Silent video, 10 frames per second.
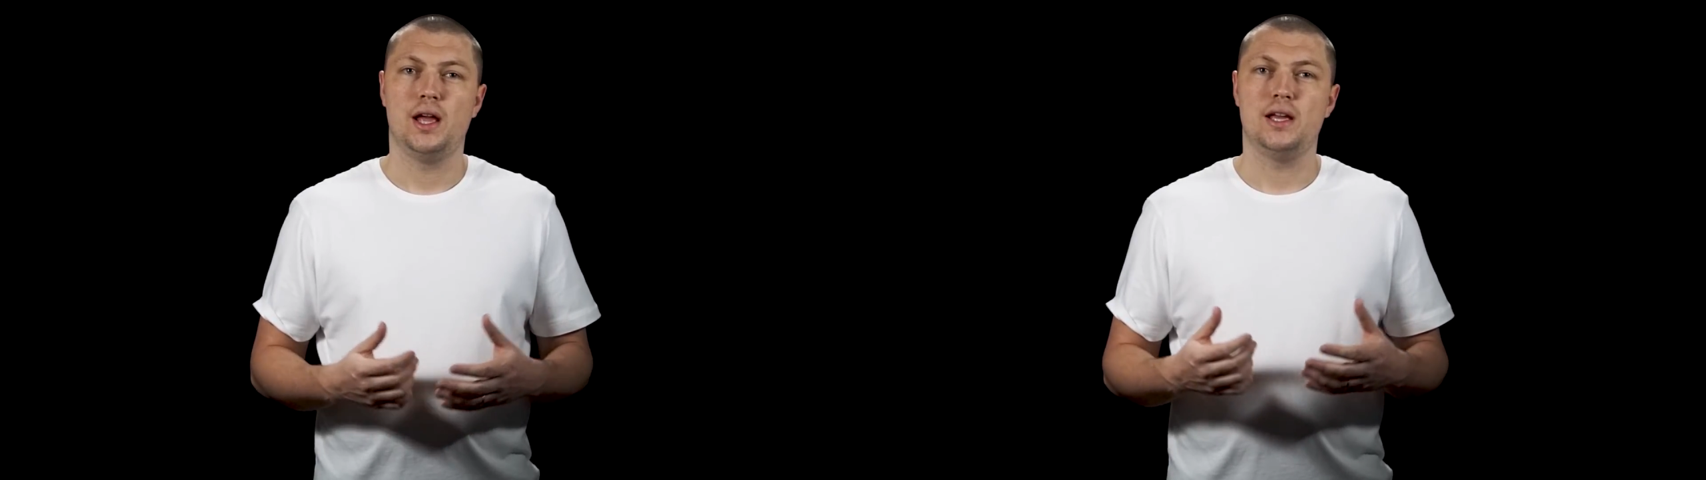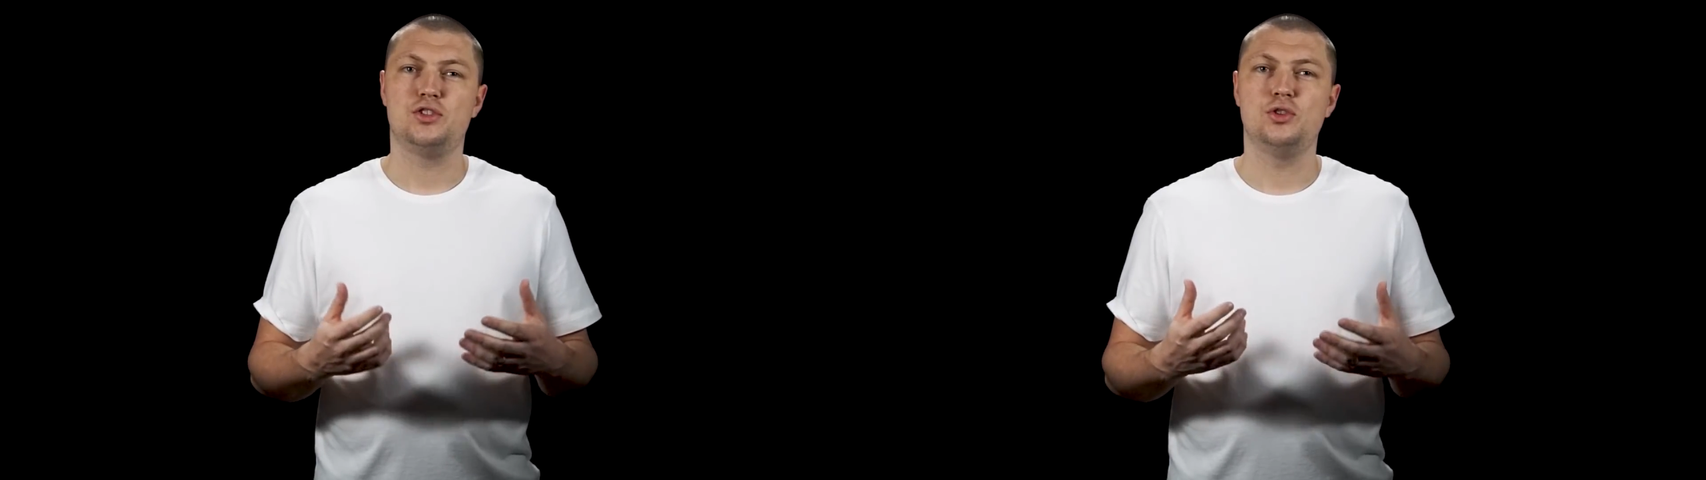
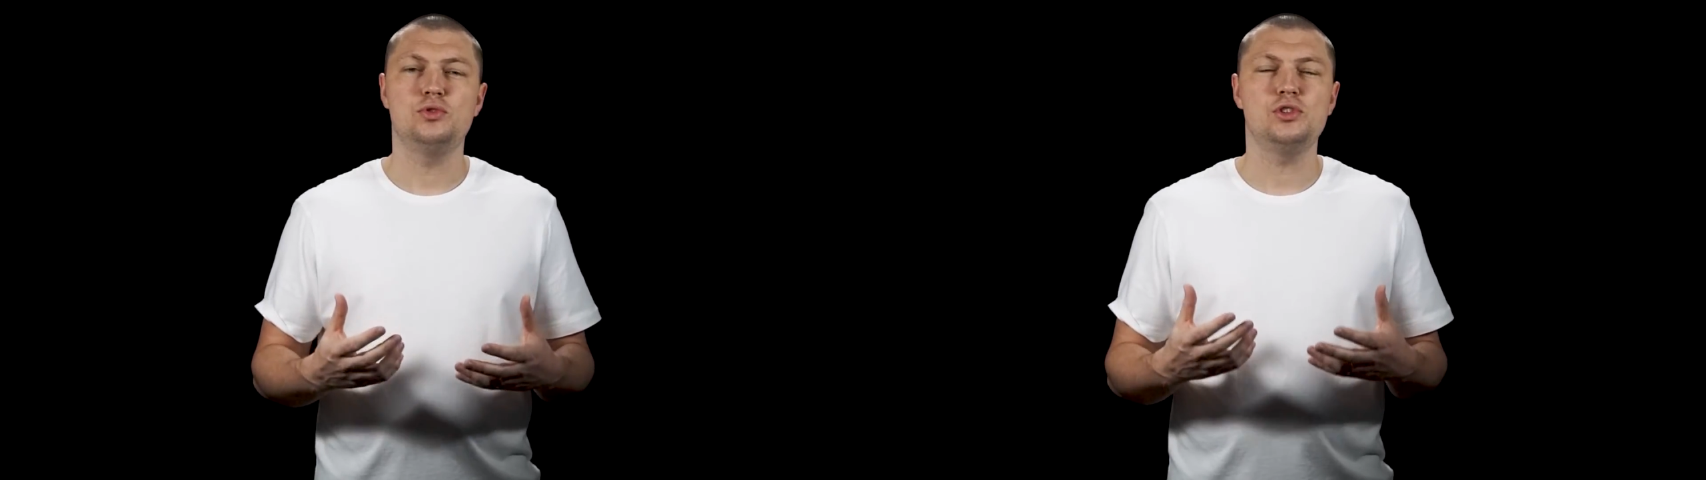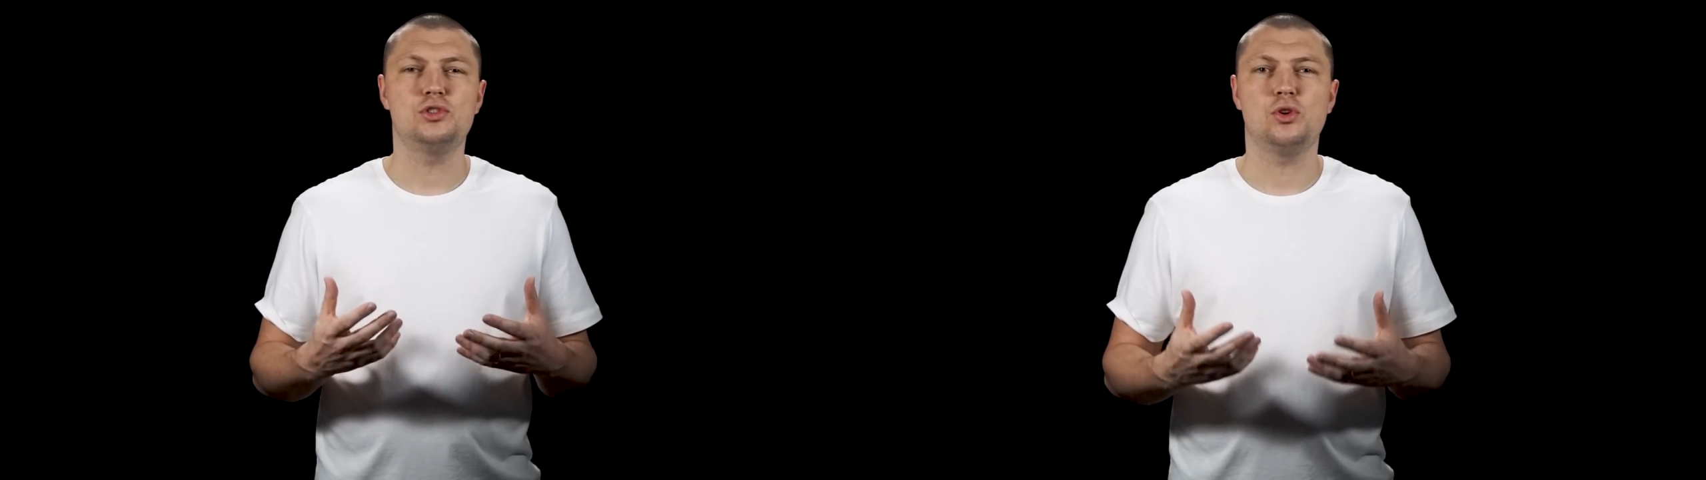is used
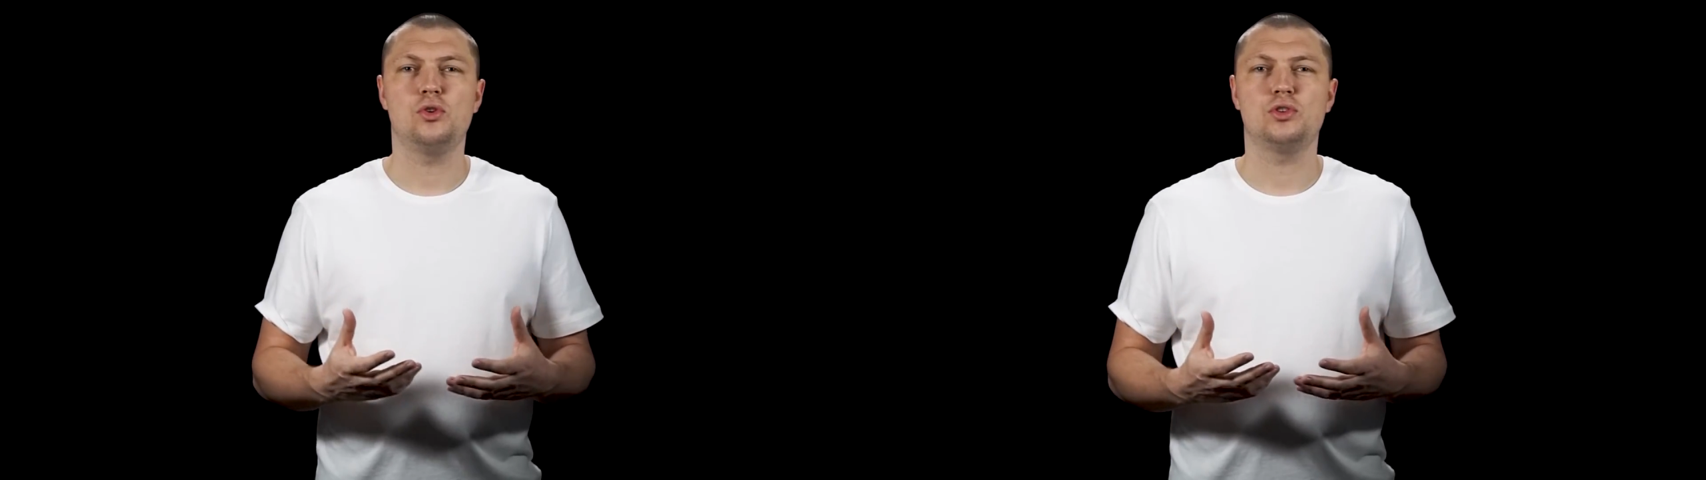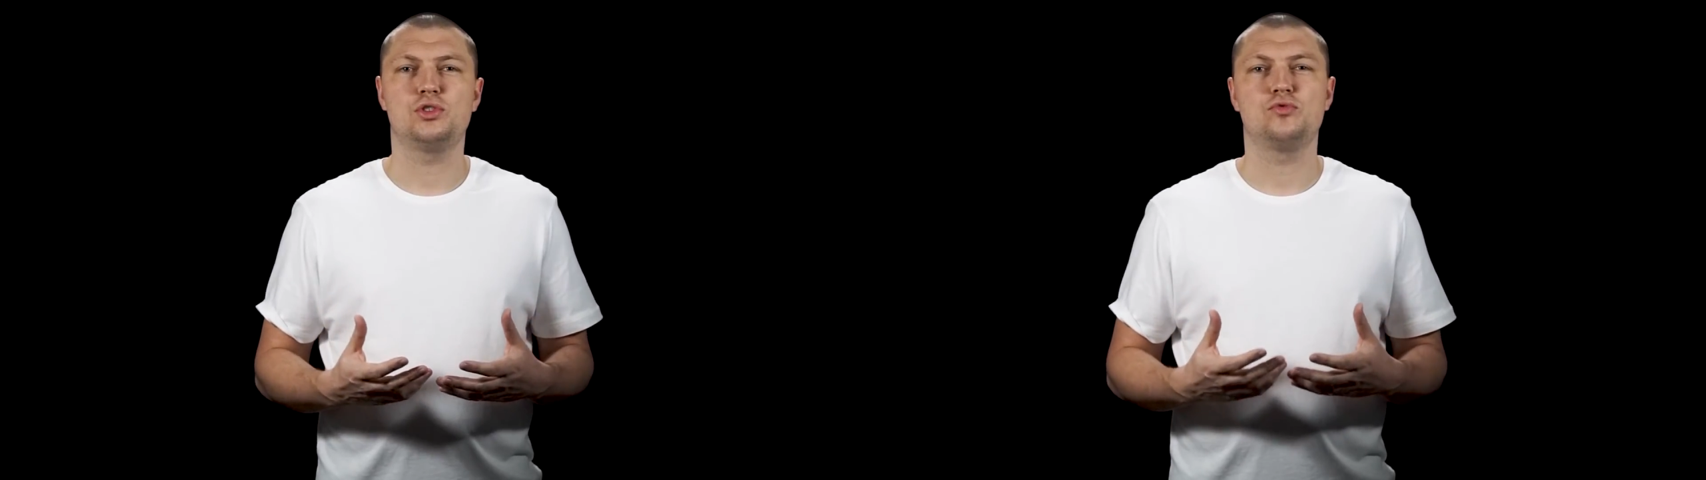to
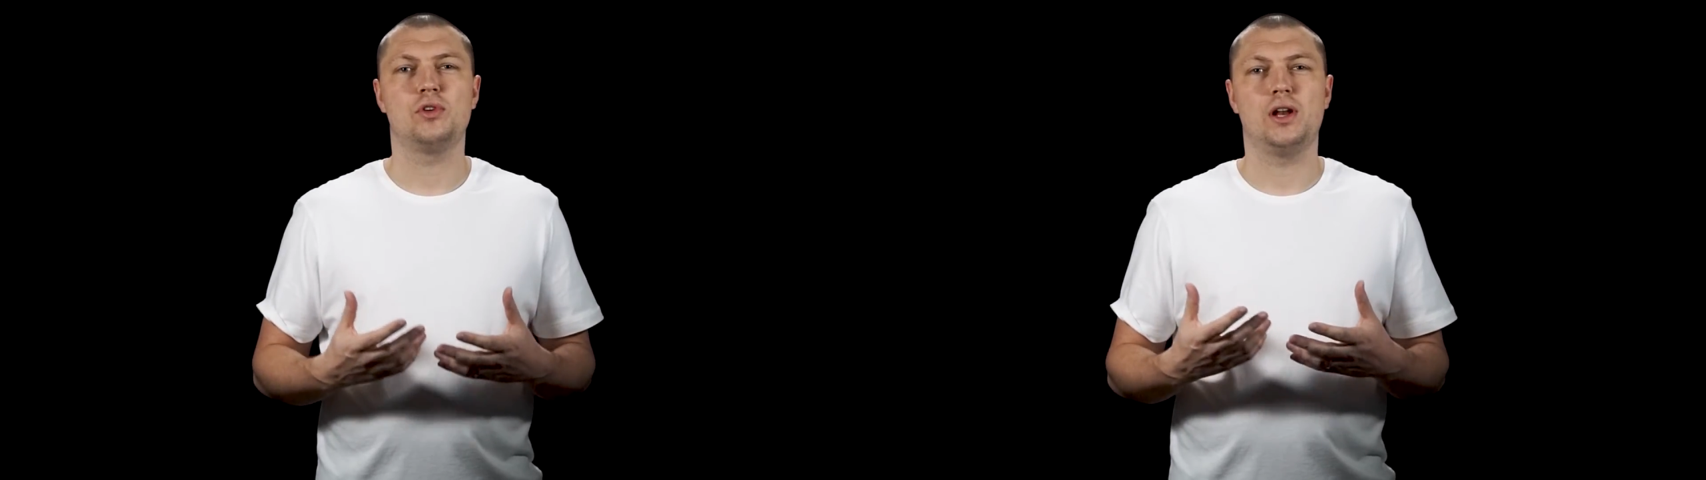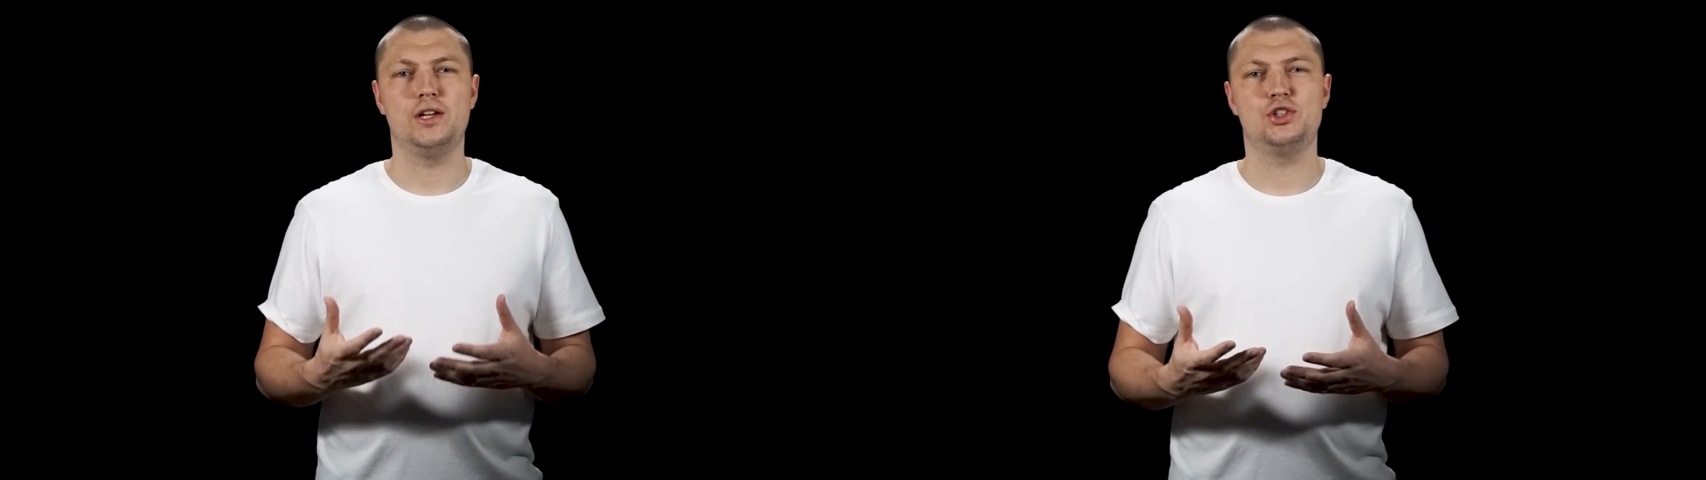talk to
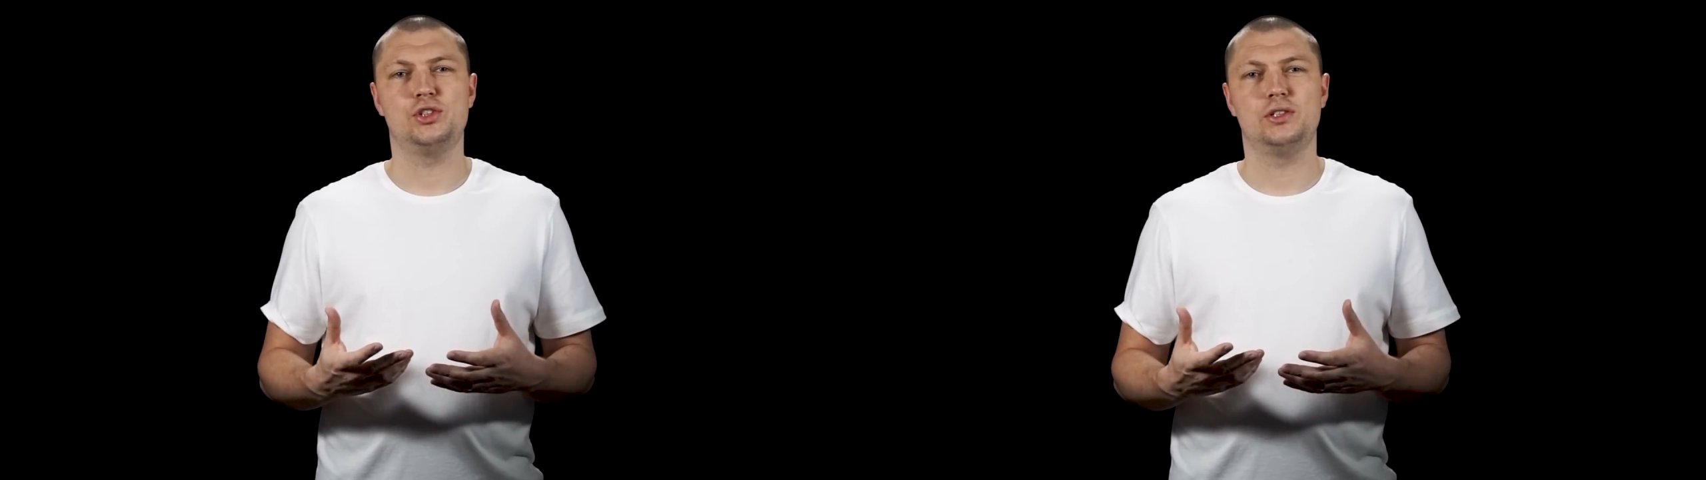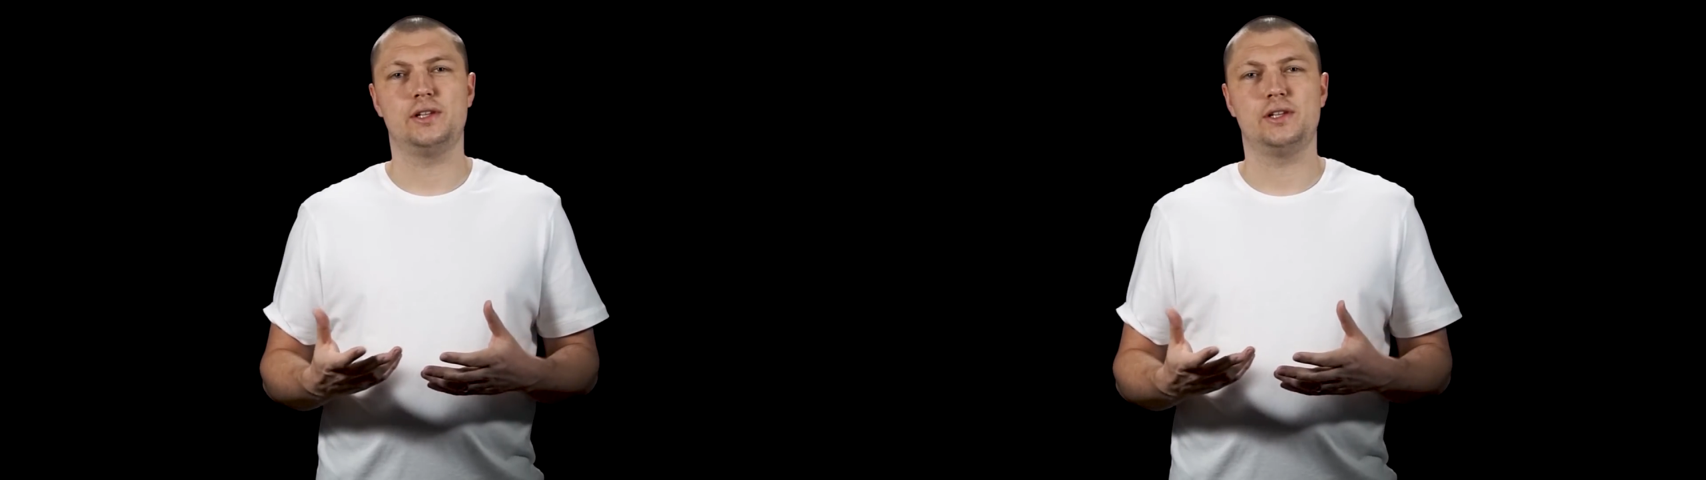relational